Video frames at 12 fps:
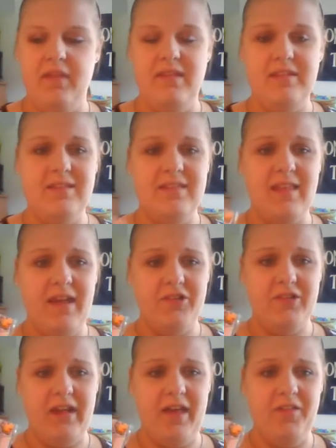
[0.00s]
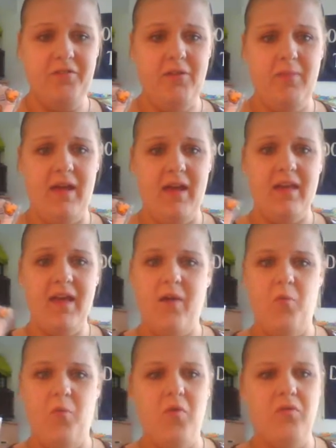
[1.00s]
This is the 100-calorie bag.
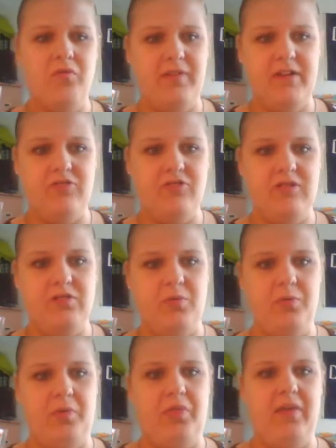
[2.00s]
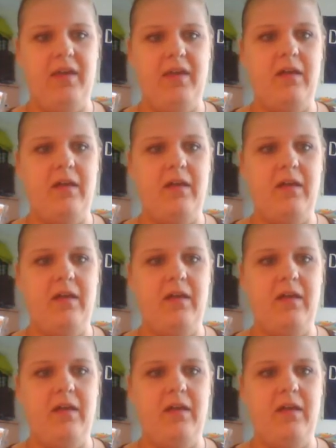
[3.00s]
I won't finish this whole thing.